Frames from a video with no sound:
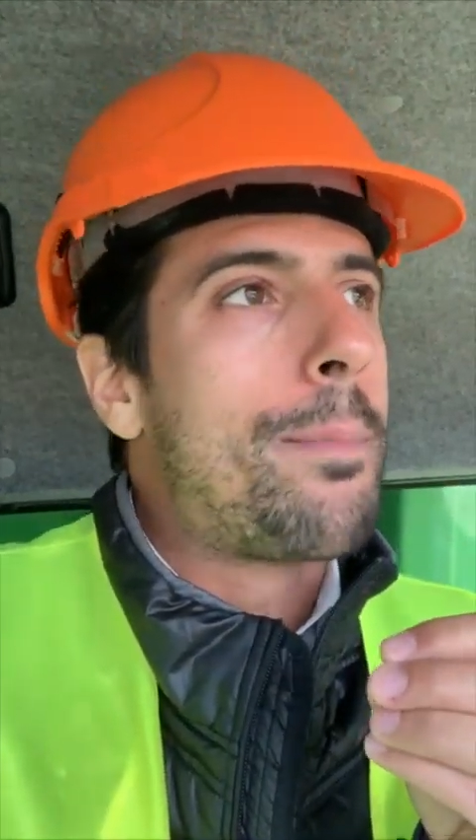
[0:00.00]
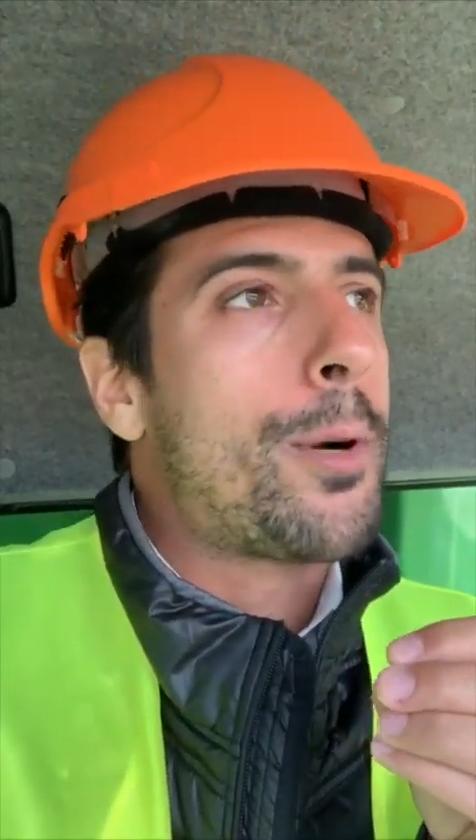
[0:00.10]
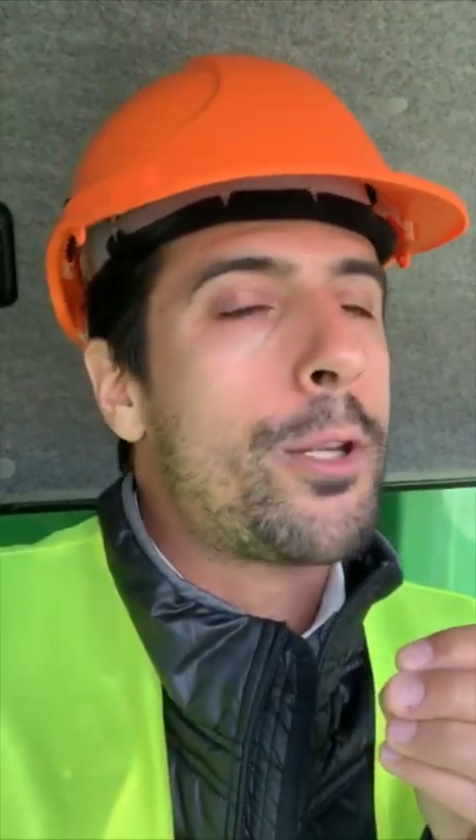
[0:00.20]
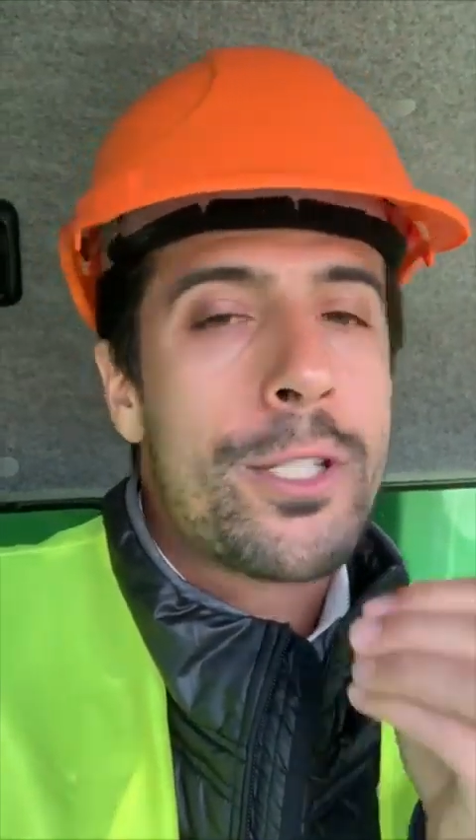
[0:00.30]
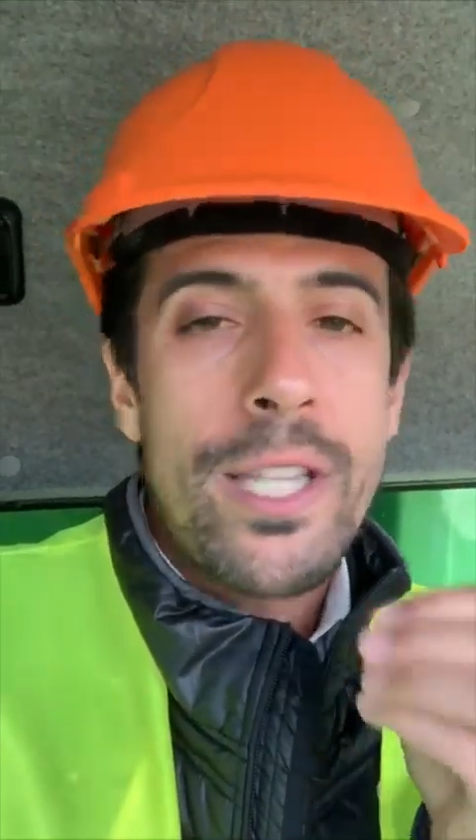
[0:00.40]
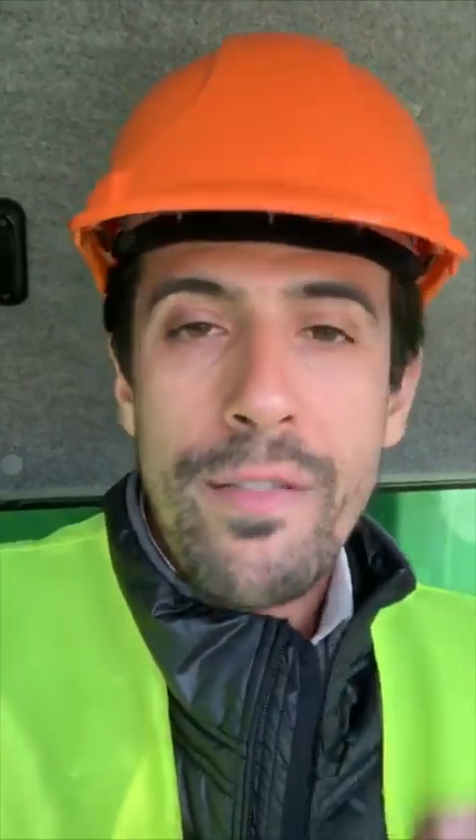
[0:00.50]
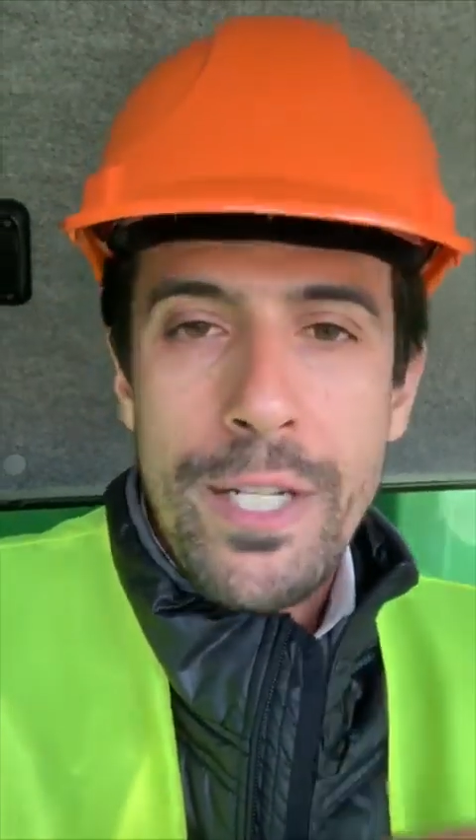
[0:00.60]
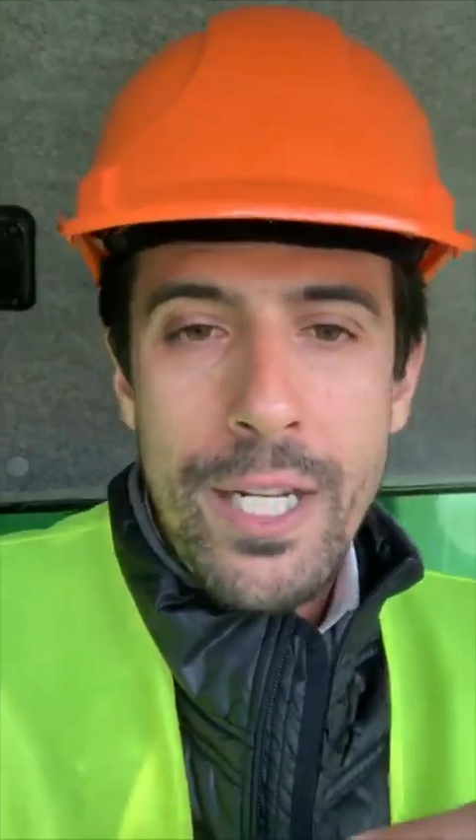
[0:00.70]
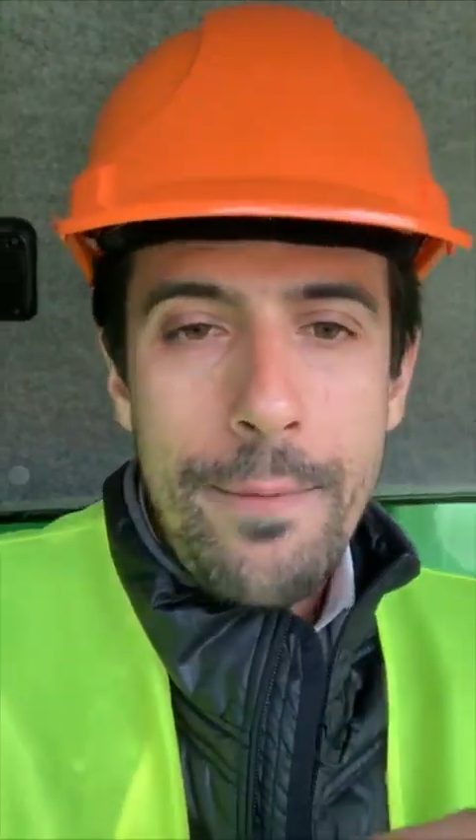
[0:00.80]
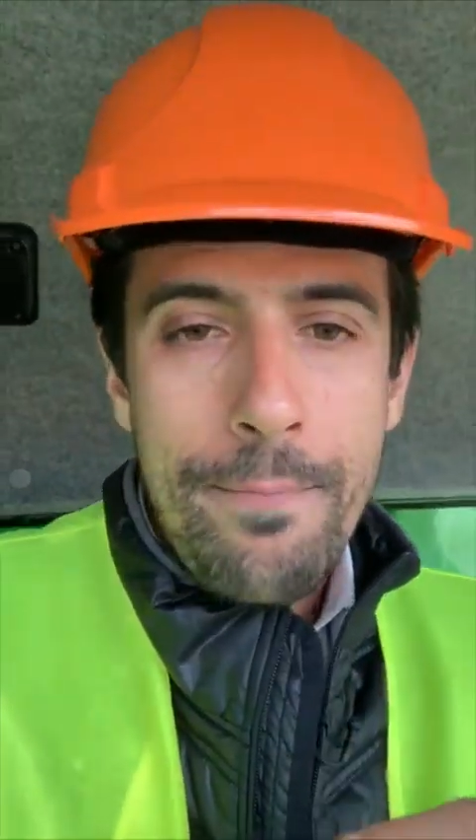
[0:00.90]

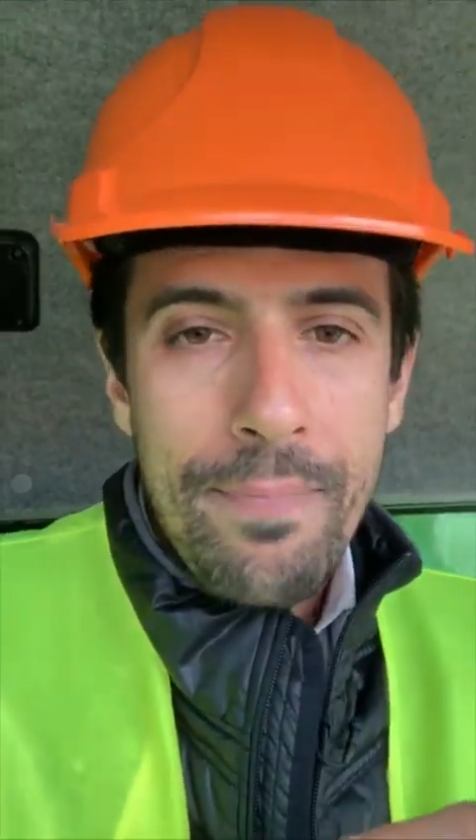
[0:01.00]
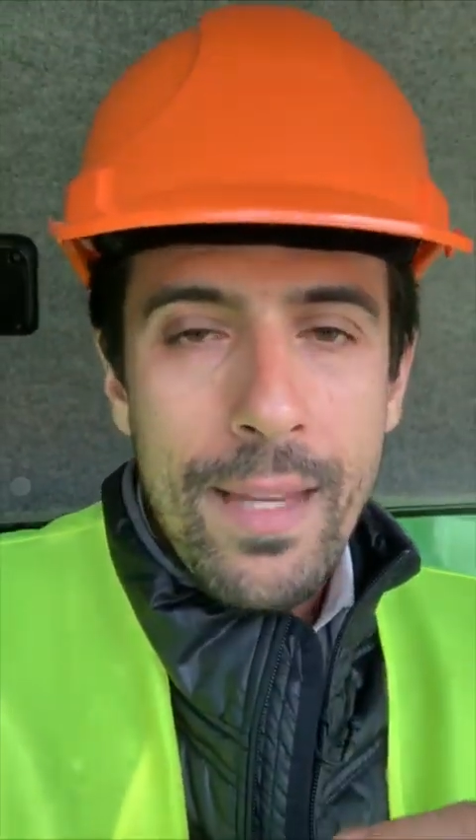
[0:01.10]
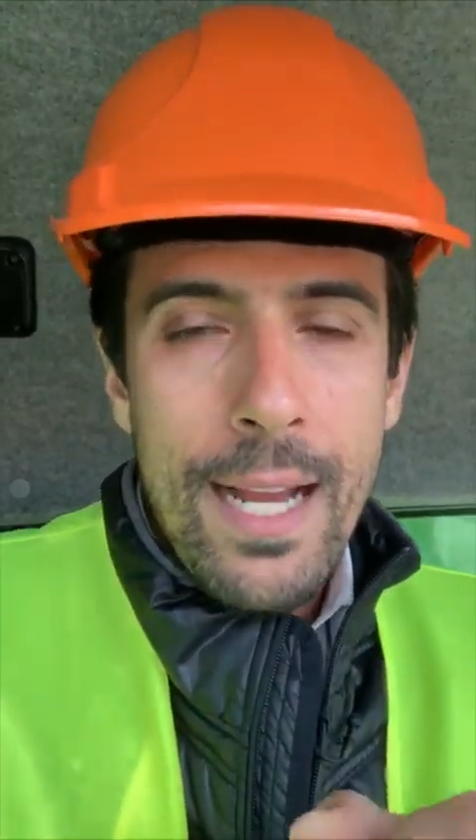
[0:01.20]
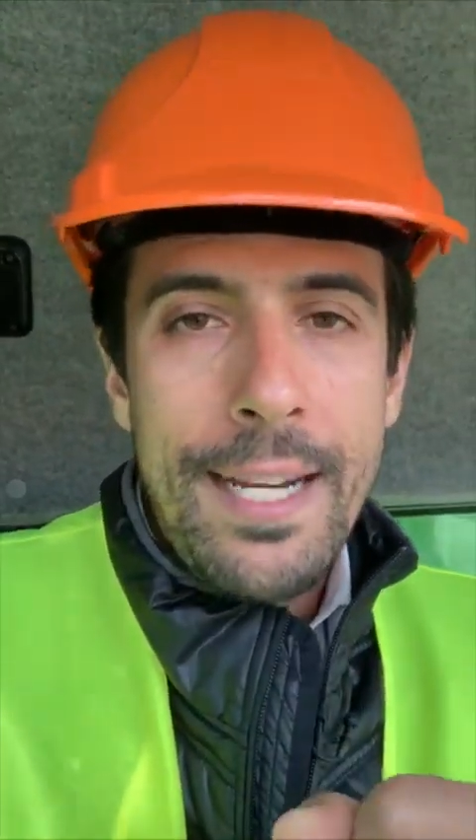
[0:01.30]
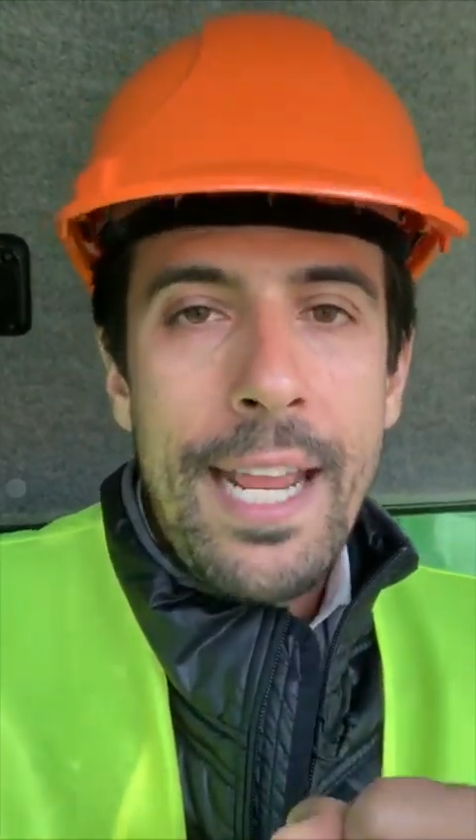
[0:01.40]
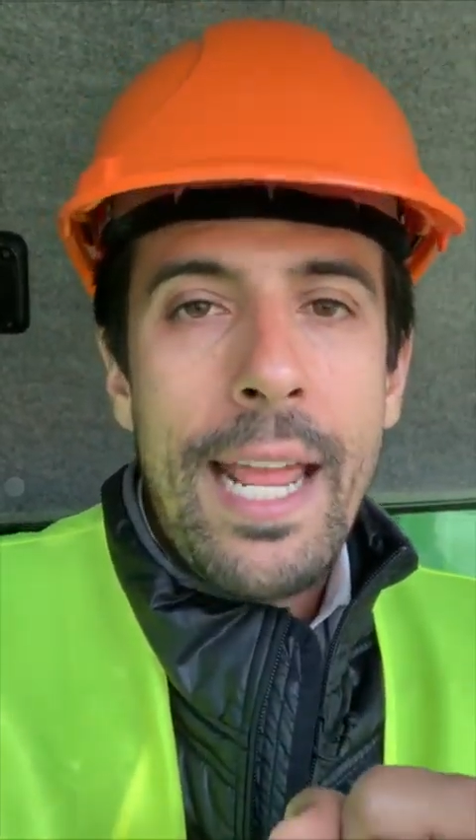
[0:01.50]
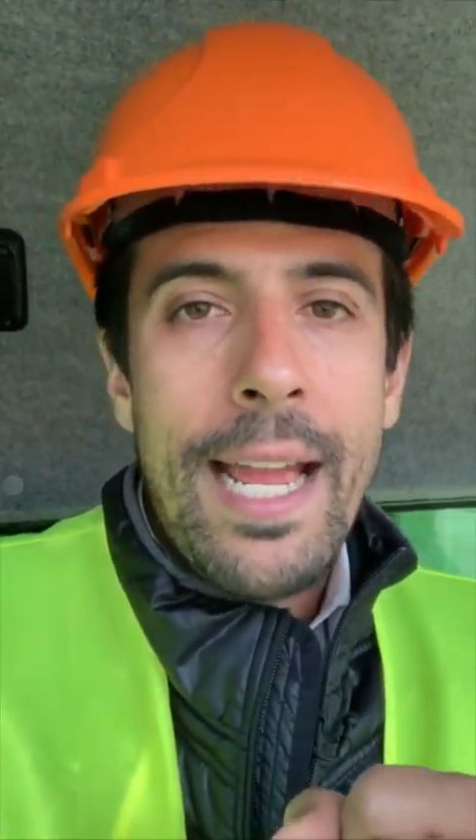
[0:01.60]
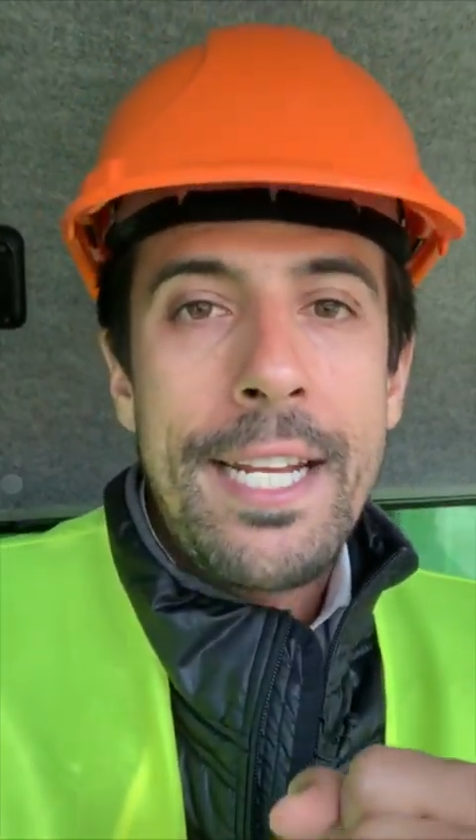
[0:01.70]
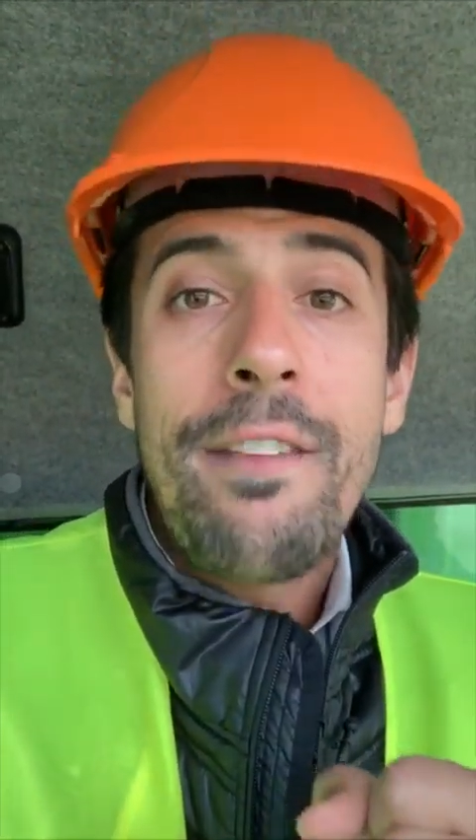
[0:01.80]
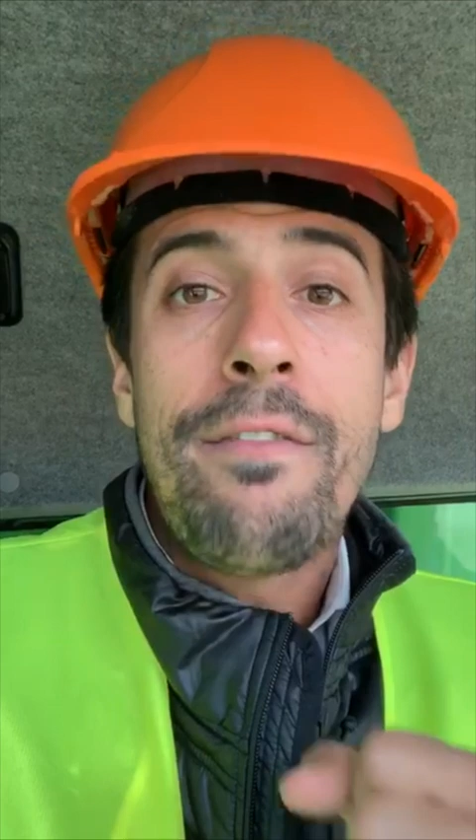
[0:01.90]
productivity
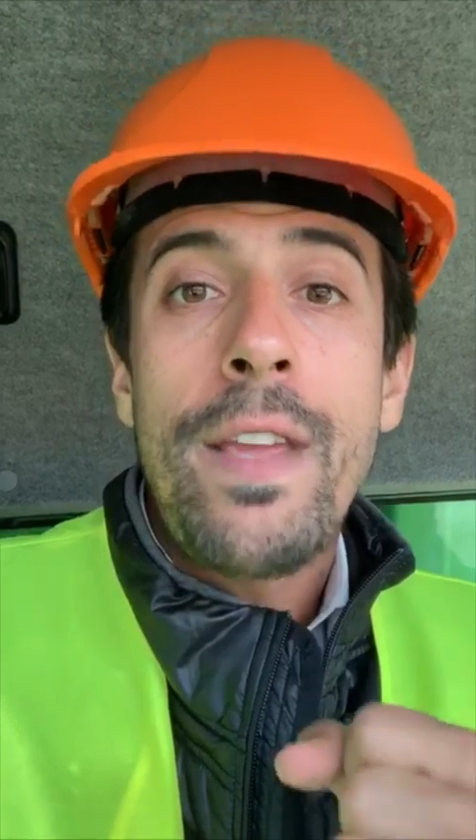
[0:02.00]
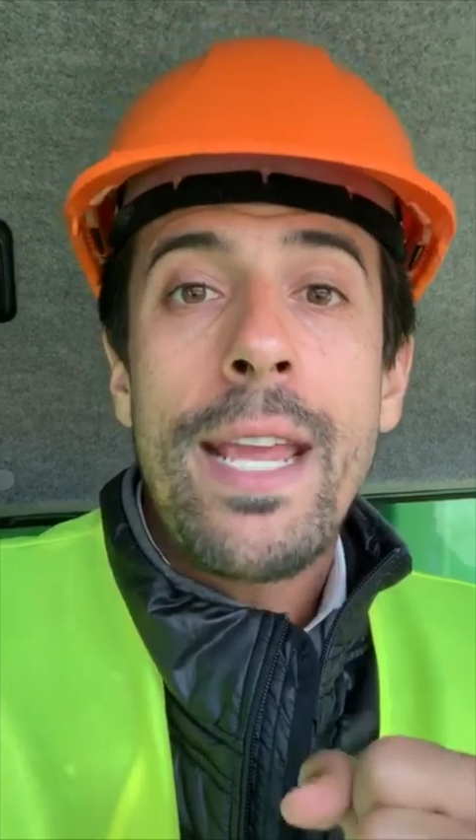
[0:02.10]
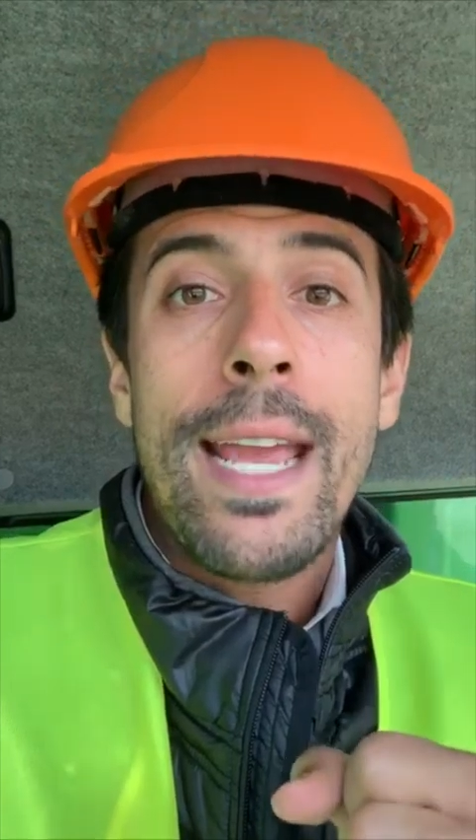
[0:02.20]
an EV